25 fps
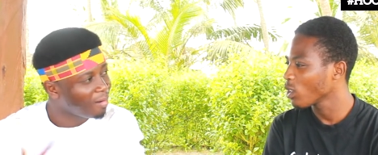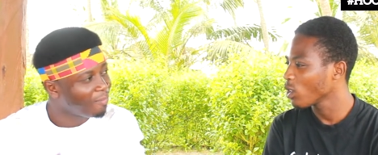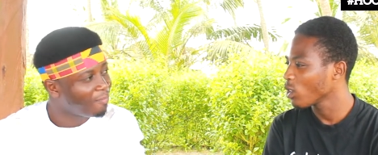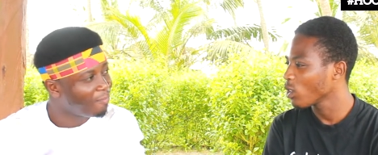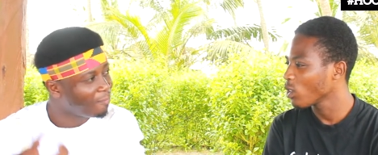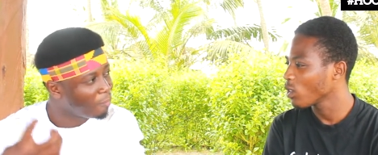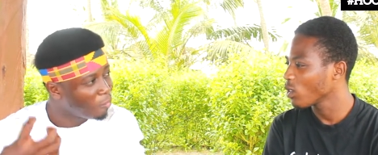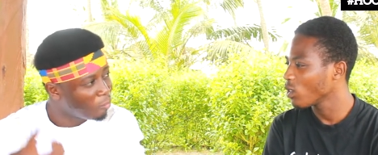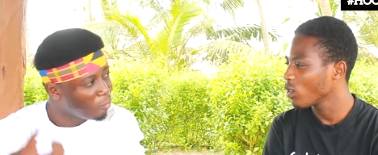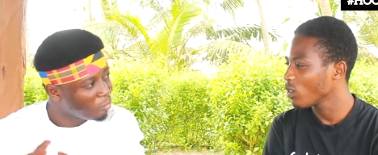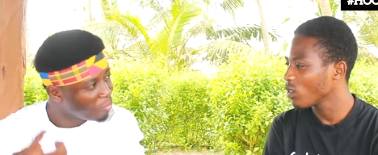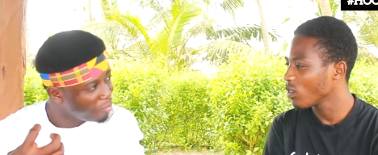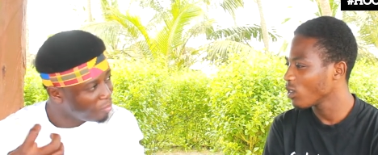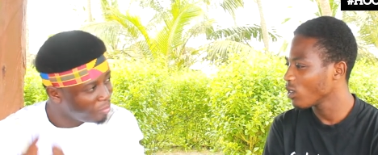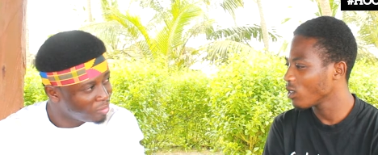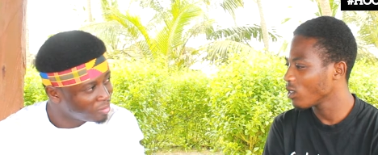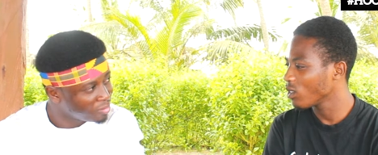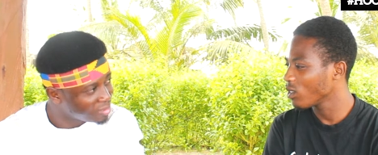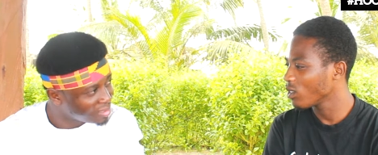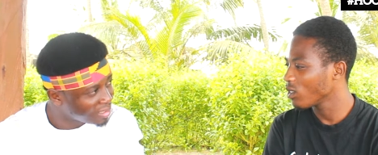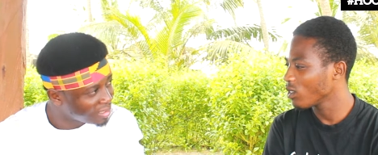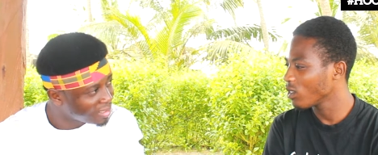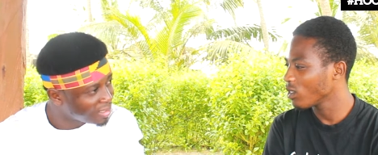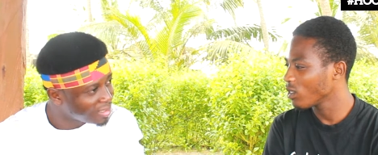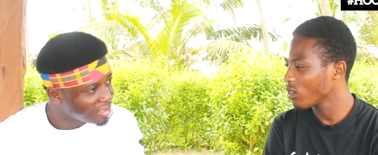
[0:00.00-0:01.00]
Speaker 1: folk
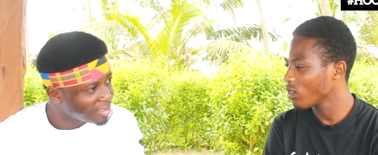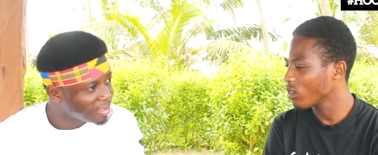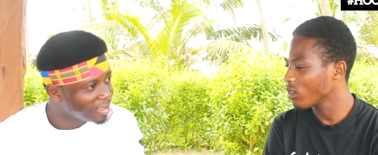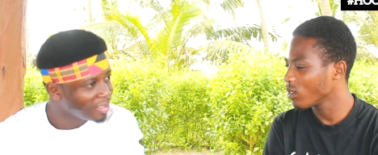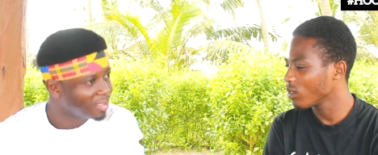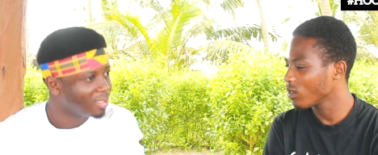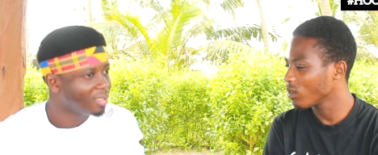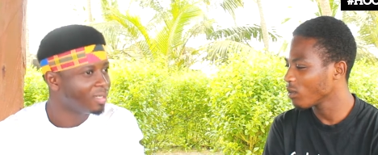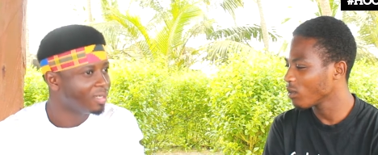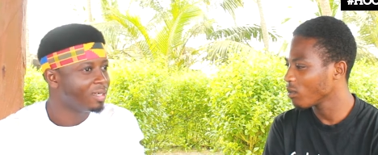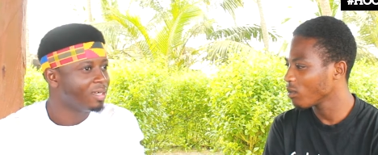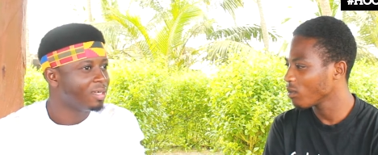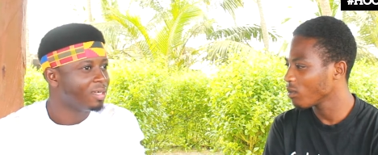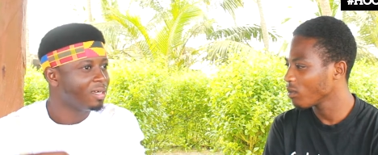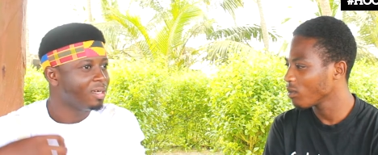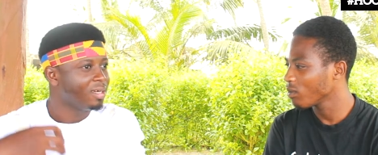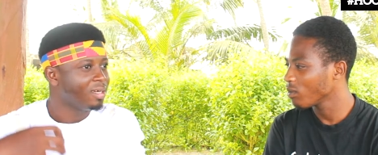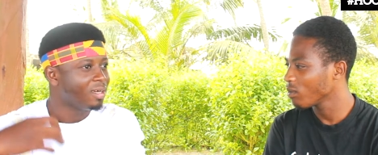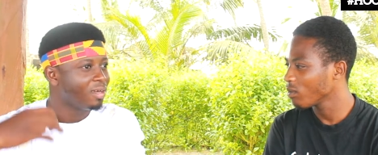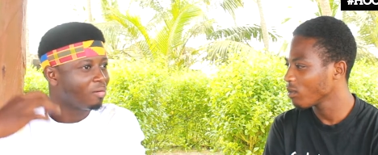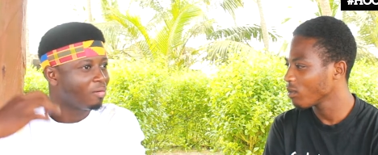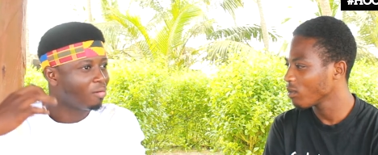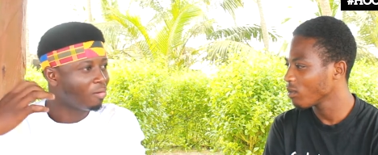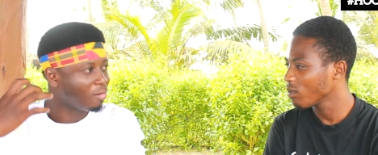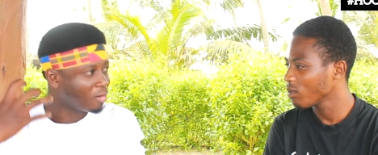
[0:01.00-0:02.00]
music, mm.
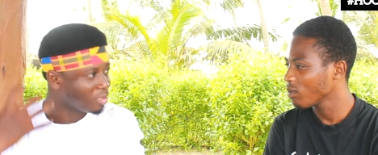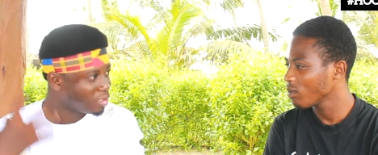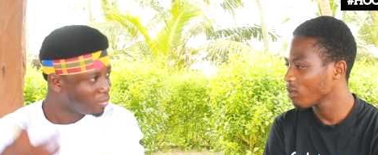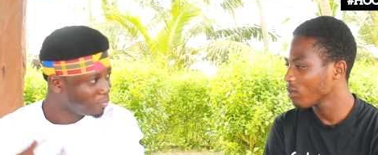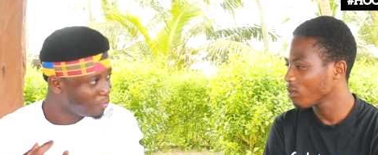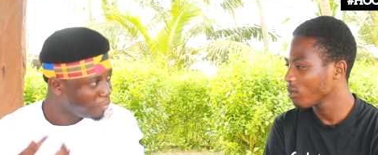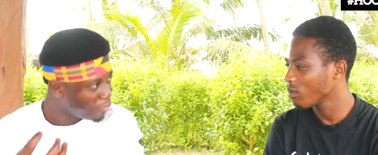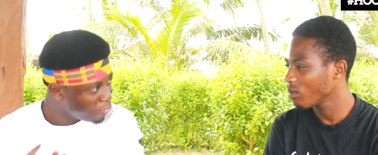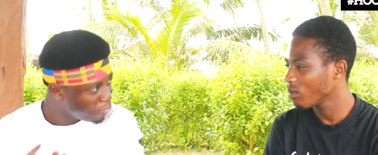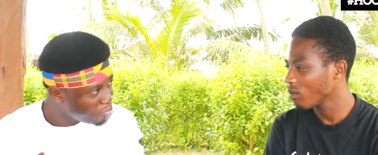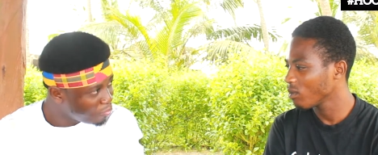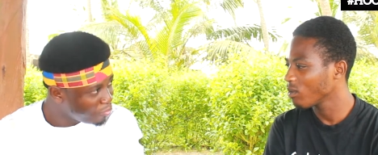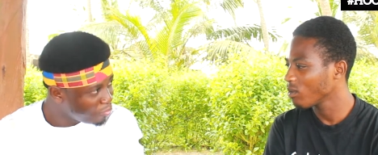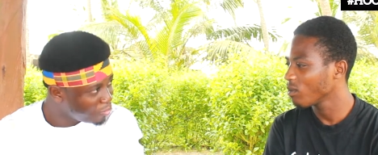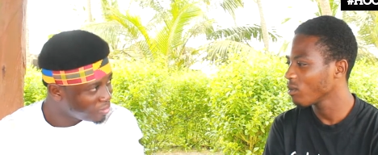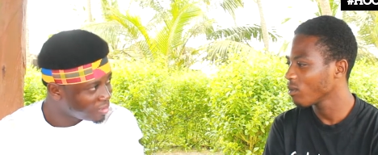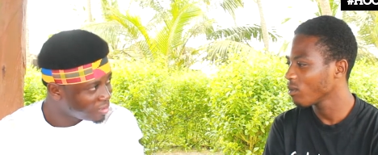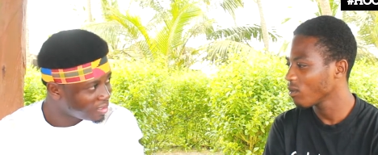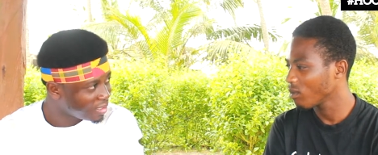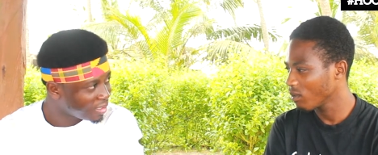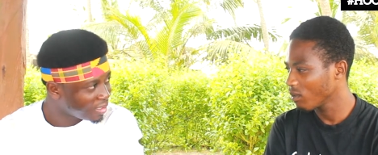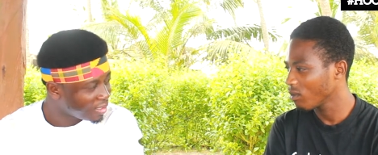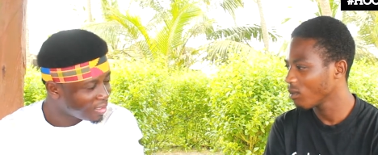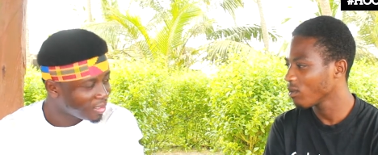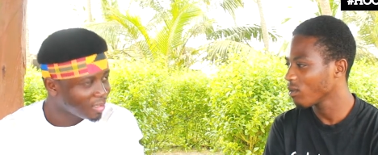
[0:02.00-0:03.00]
gospel
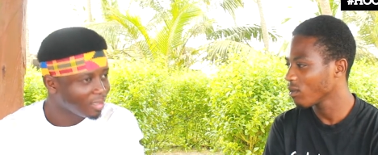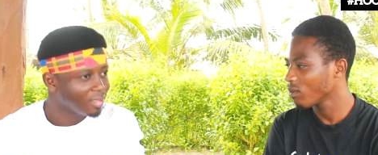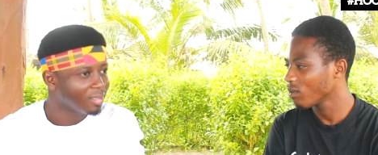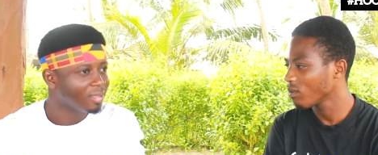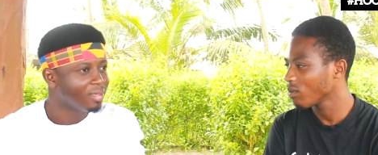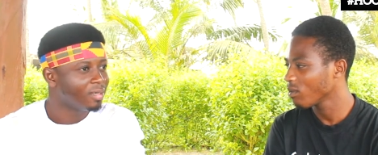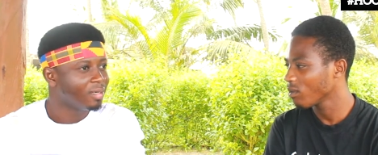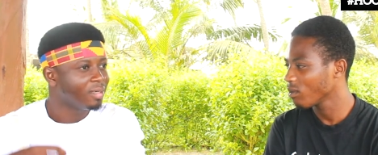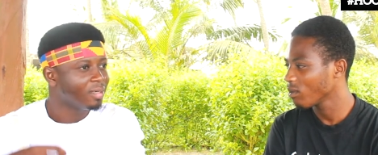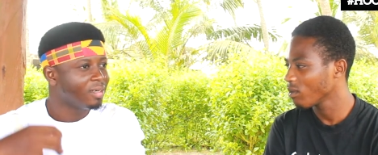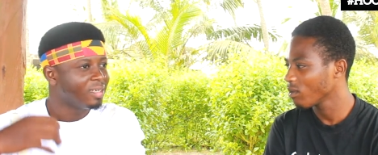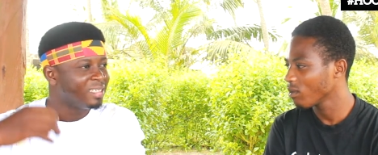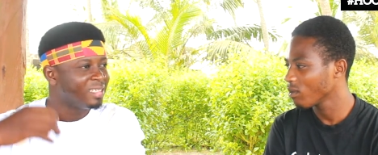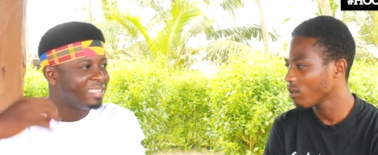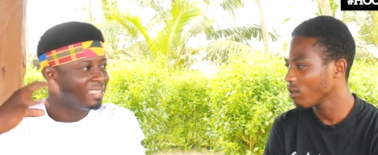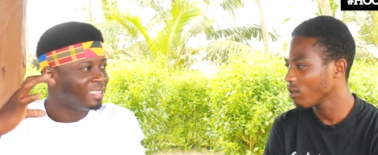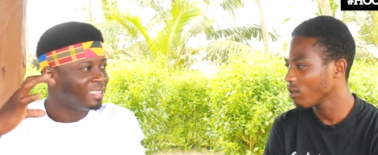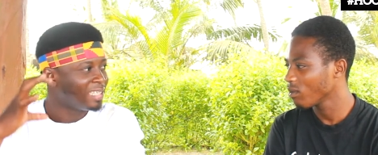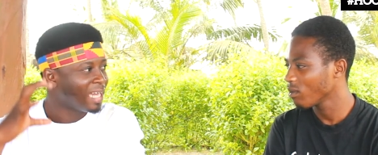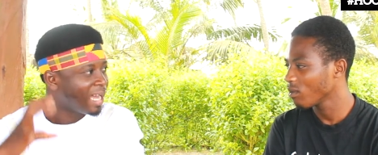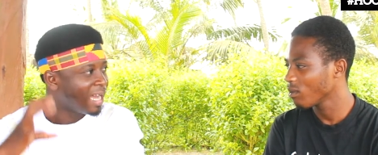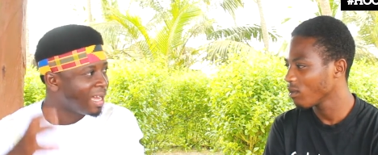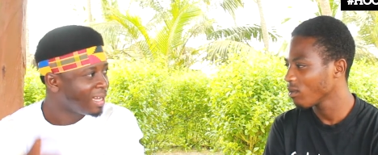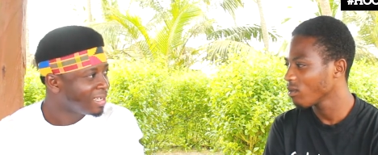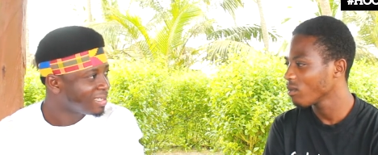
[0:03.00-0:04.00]
music,
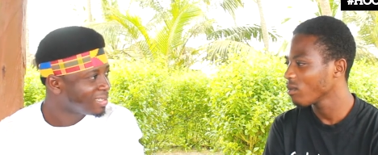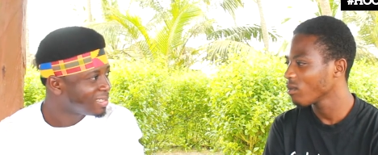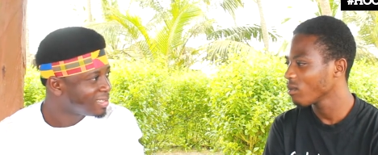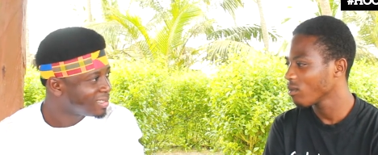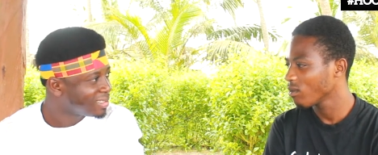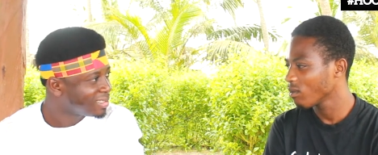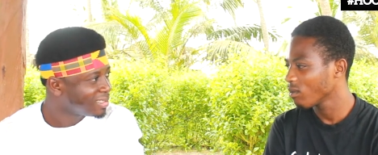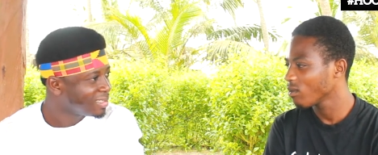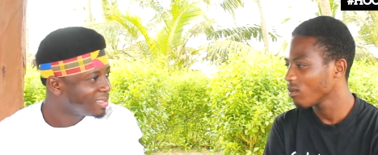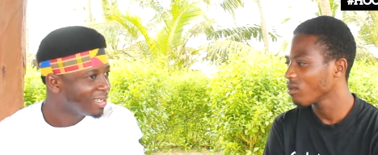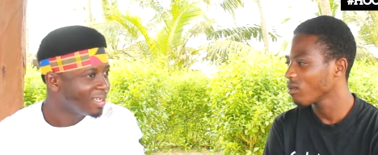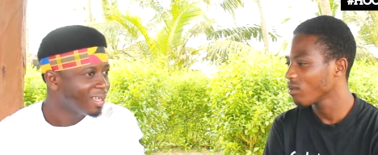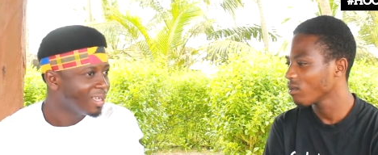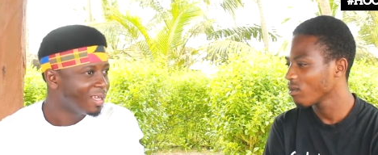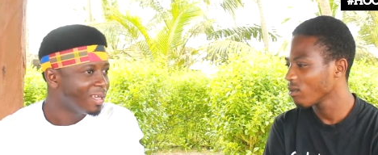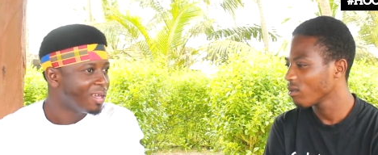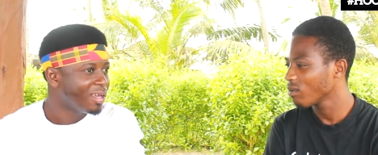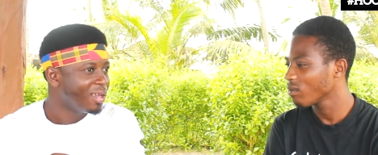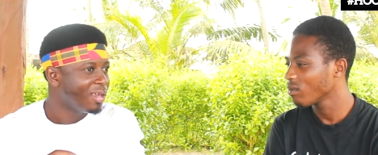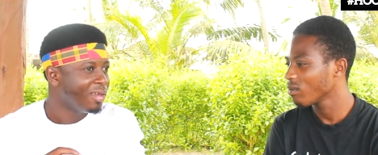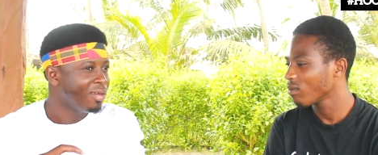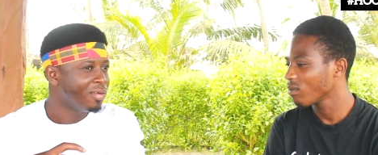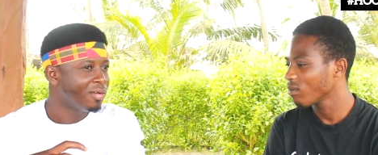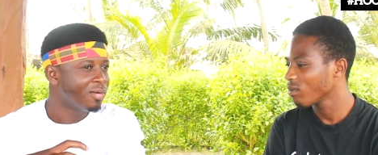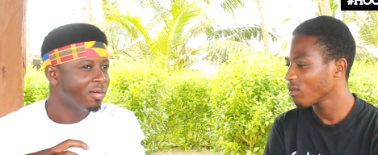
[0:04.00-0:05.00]
jazz,
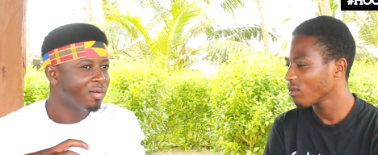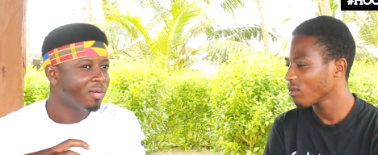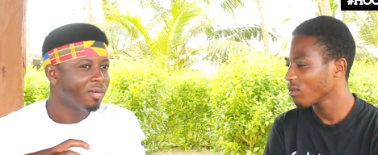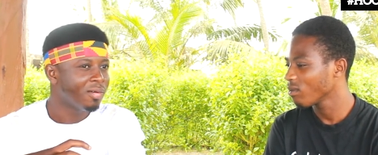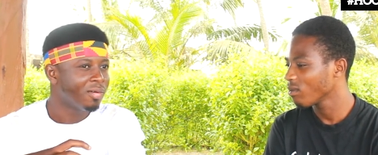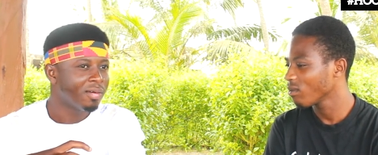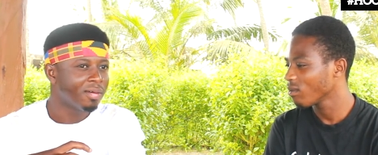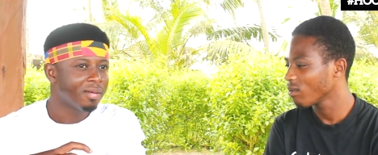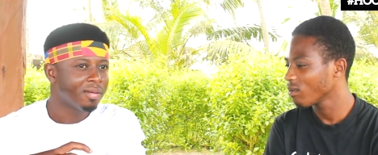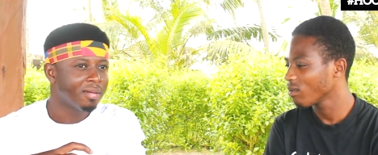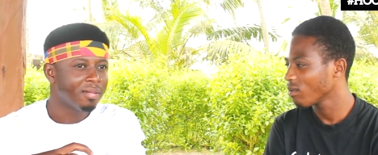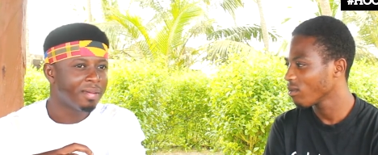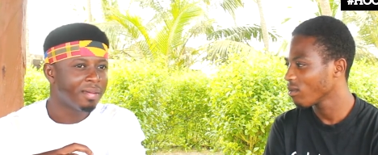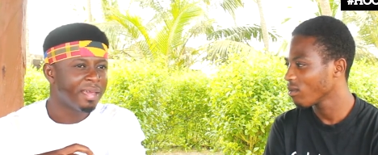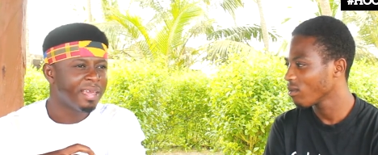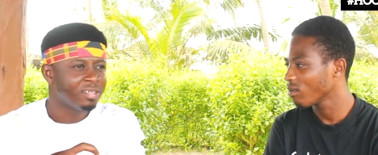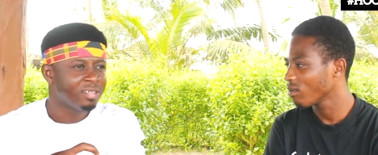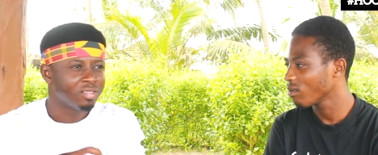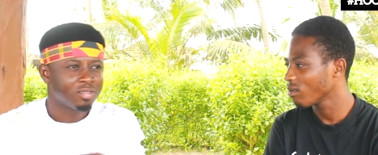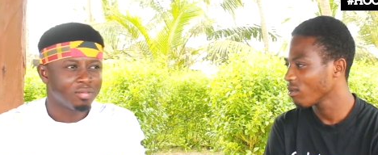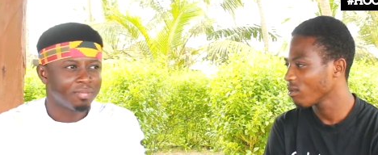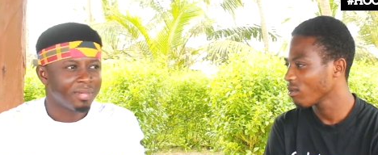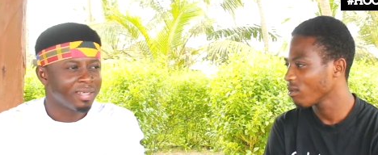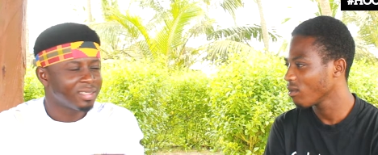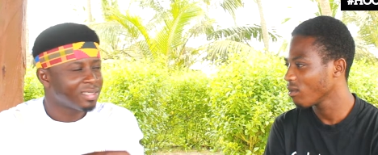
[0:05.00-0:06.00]
you know,
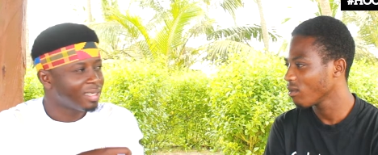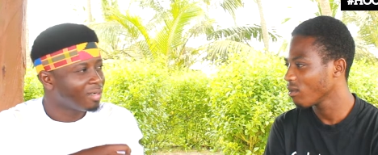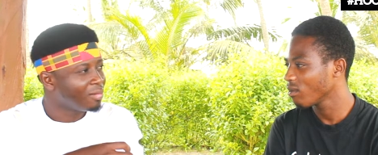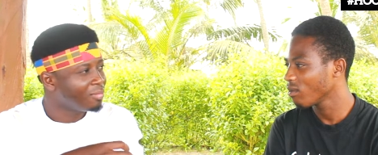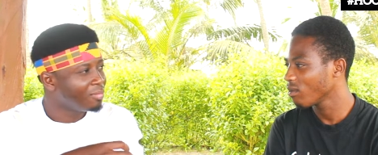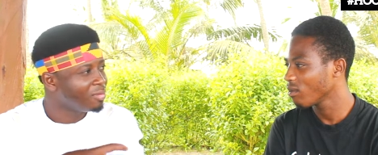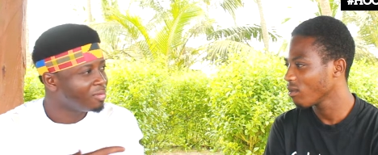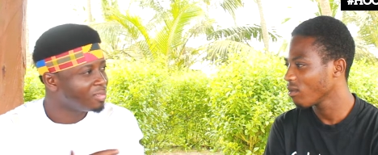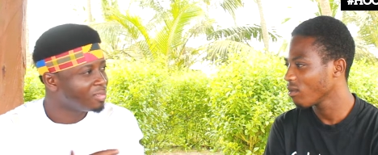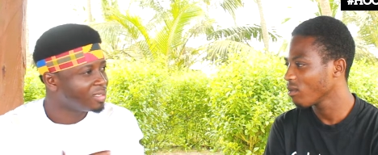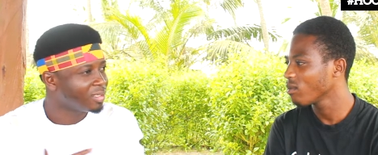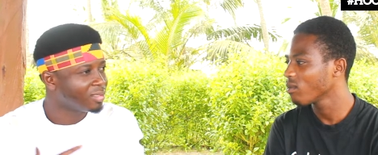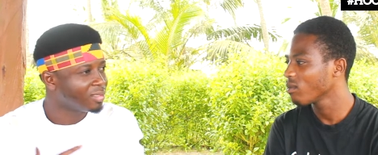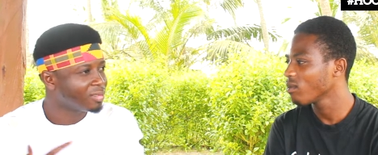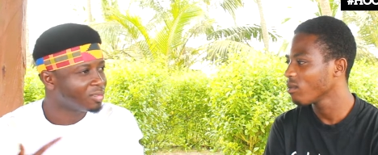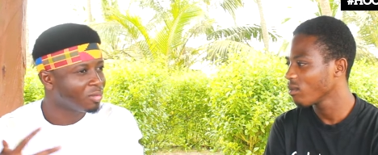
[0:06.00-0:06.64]
instrumental music.